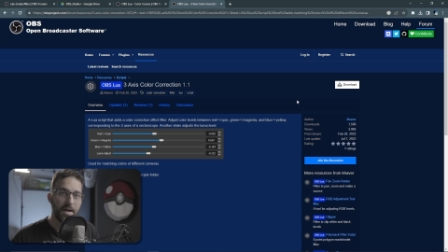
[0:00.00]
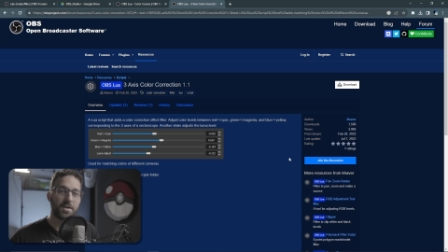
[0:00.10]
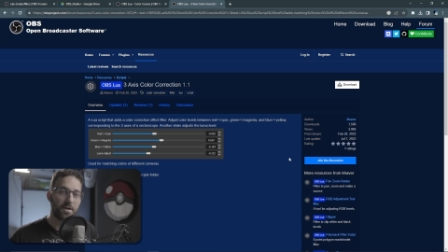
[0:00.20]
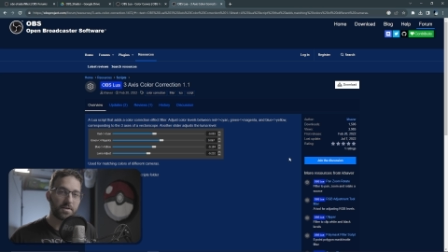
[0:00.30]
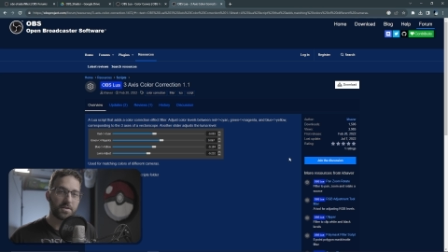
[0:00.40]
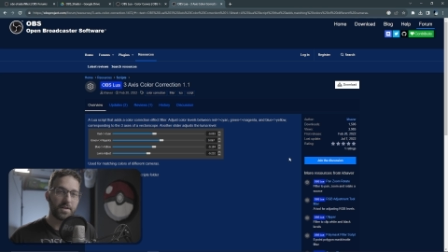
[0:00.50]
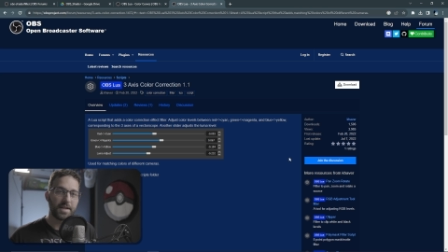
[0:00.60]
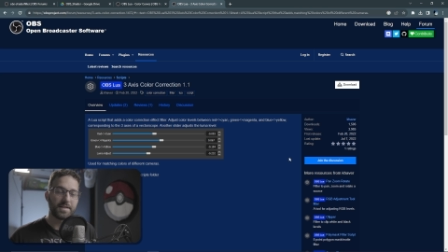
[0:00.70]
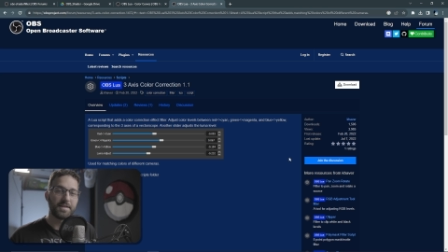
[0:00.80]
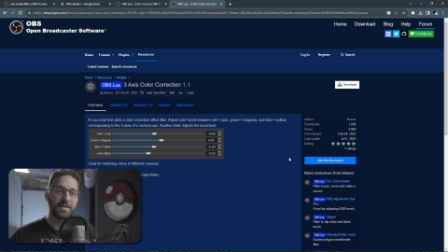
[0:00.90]
which are also
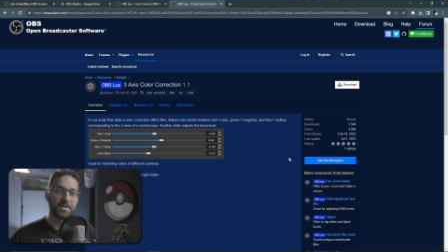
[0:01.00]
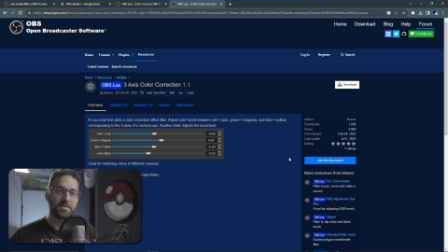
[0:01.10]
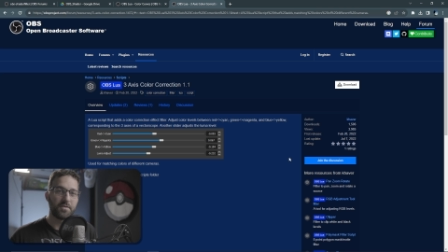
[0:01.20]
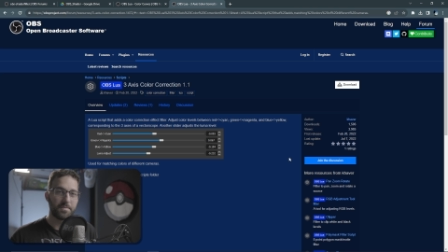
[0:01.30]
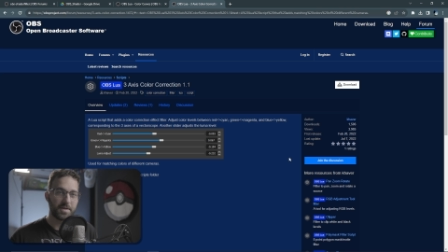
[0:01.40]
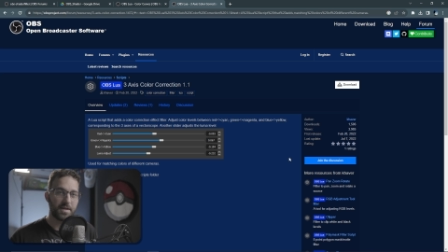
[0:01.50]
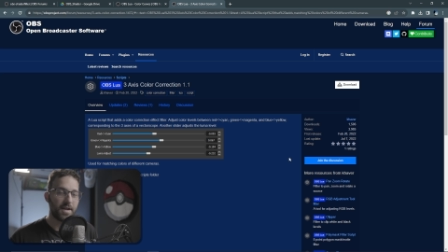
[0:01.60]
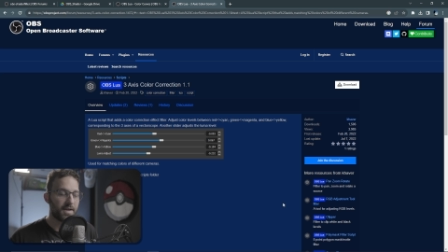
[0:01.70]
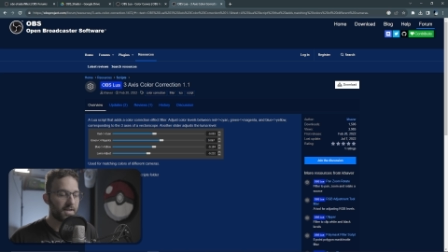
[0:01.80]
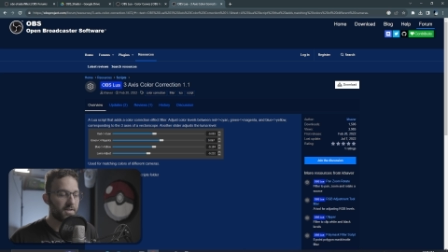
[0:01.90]
linked in the description
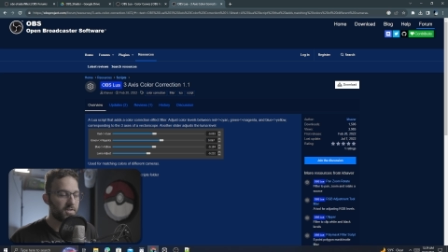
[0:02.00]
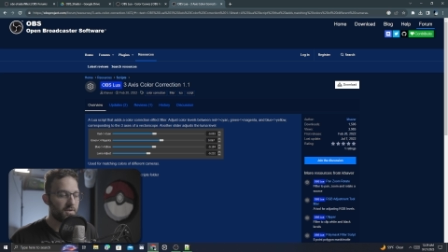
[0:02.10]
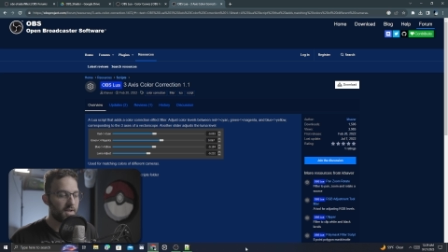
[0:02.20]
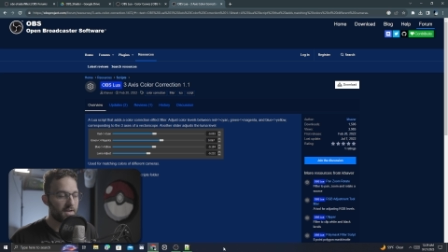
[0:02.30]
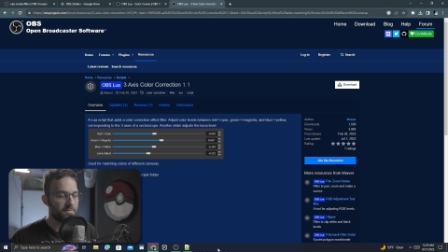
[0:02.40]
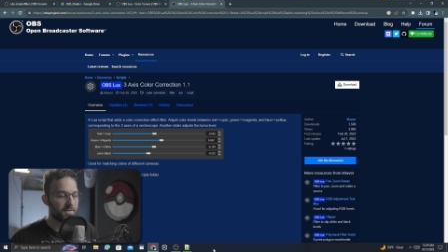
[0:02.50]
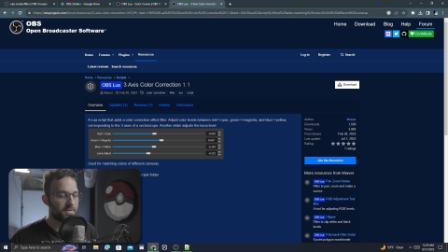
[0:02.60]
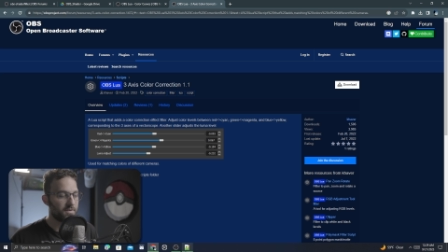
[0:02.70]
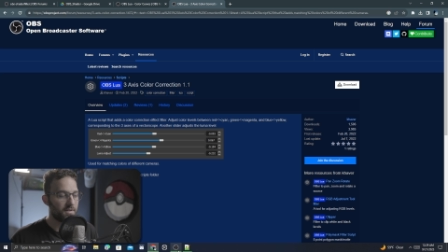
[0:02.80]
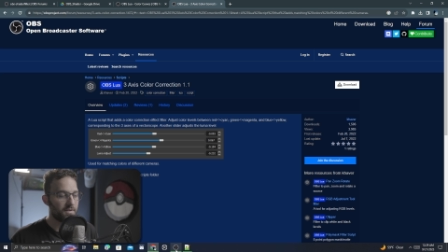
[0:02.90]
and I can show you how to
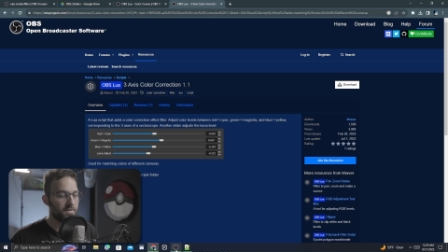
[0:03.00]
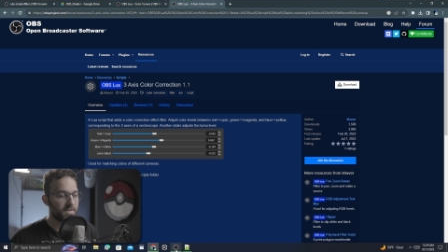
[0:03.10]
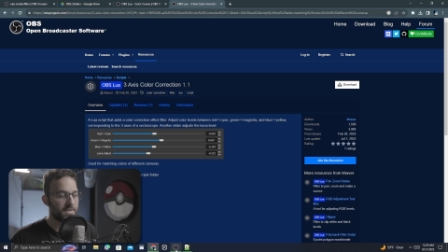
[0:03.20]
install those.